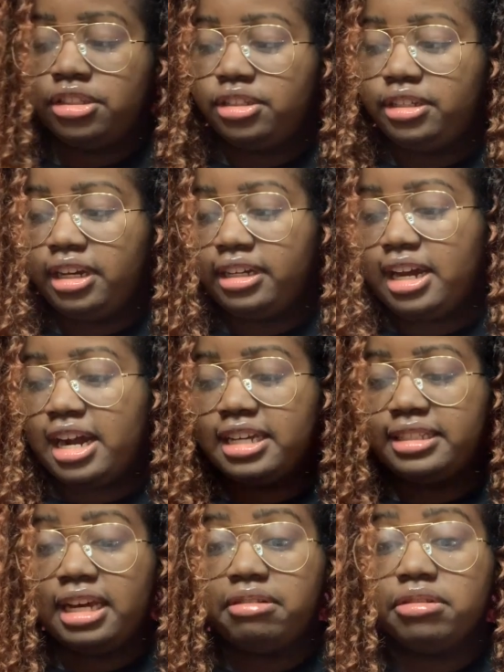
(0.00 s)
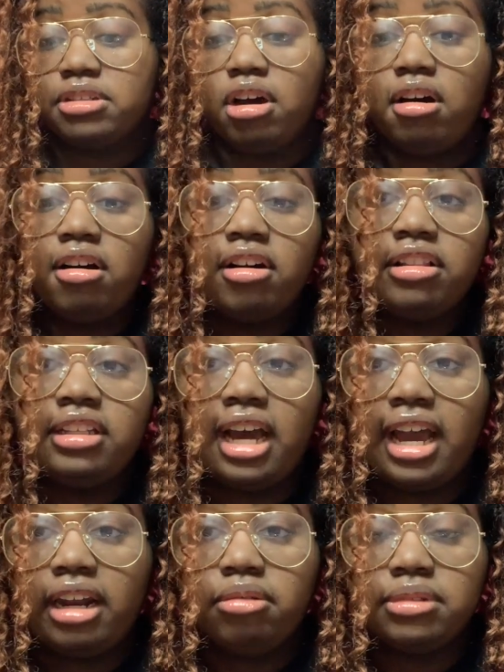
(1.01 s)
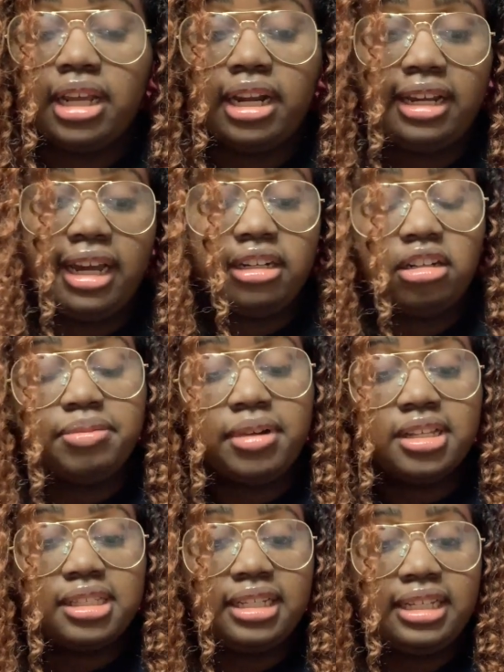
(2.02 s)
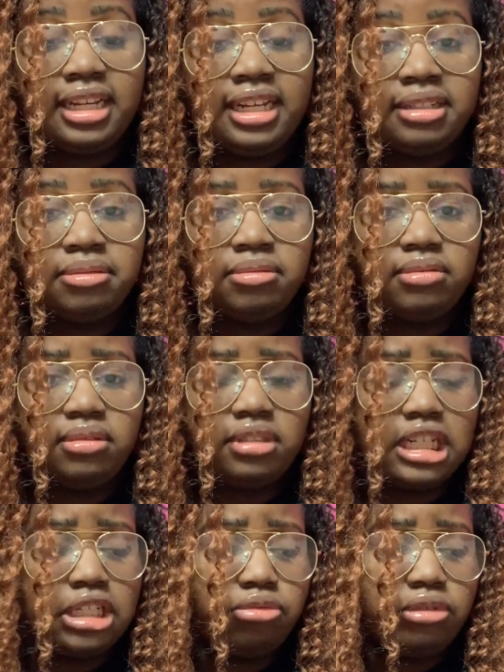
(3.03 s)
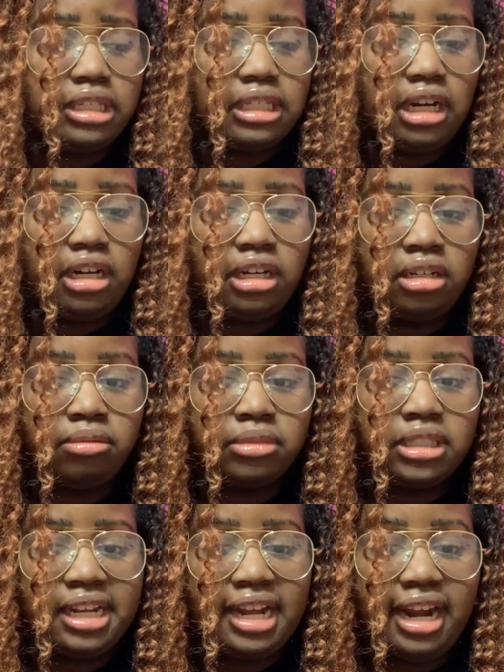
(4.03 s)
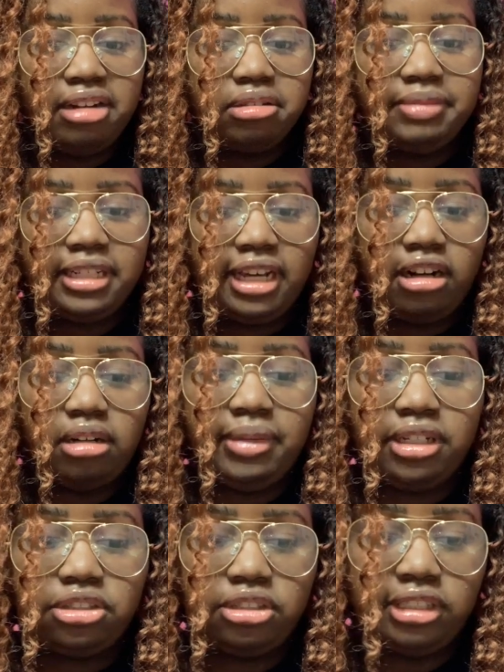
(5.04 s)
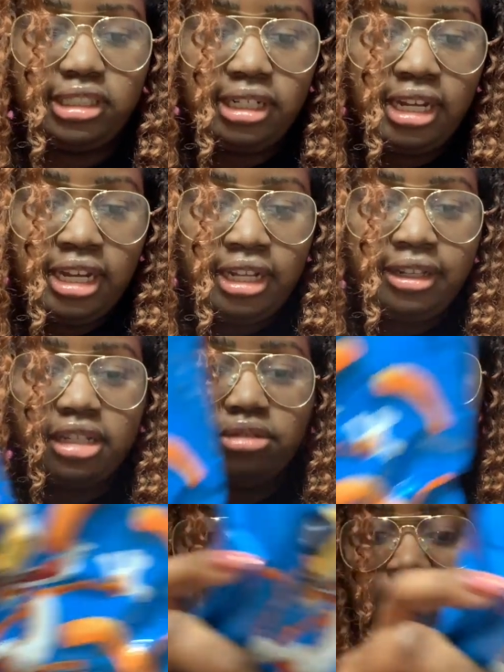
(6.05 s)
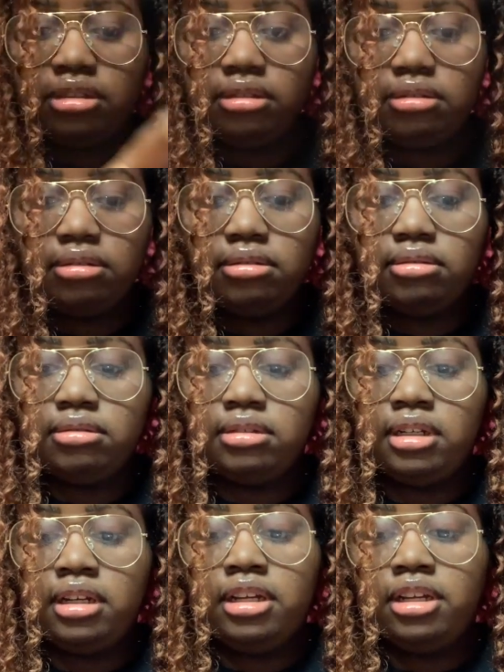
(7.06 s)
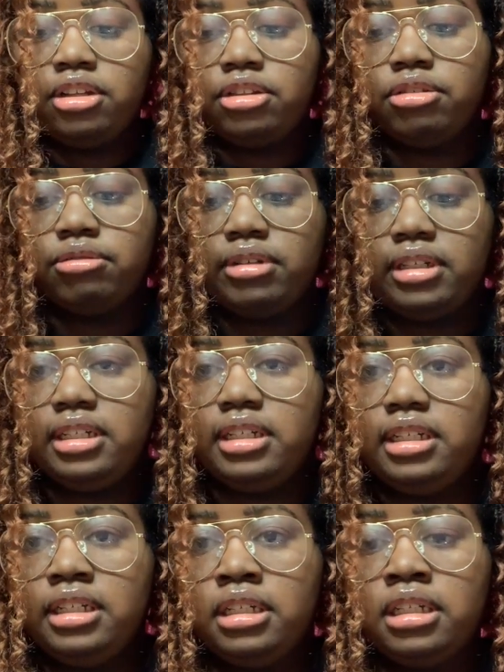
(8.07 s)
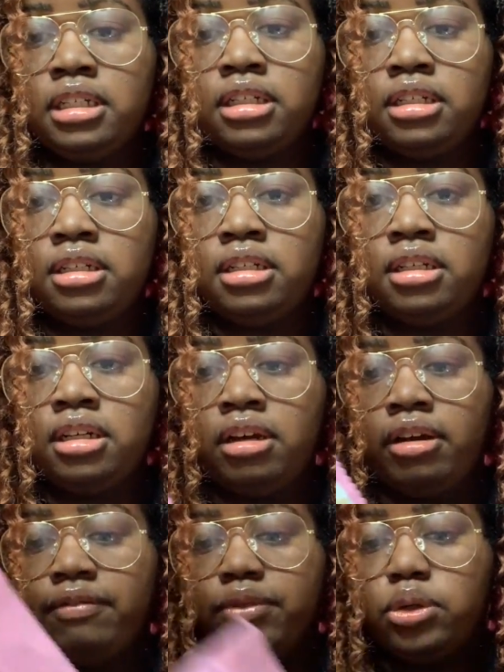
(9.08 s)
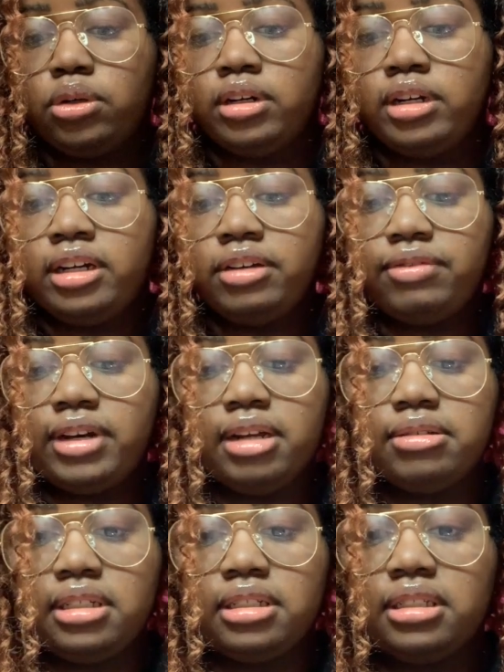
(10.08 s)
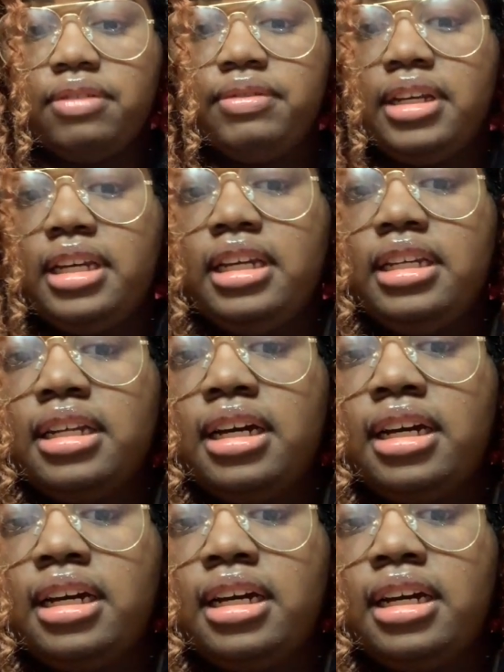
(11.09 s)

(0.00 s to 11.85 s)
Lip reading: So yeah, guys, that was all of the items that I got in the box. Again, this was 10 items. Let me count to make sure. That's 1, 2, 3, 4, 5, 6, 7, 8,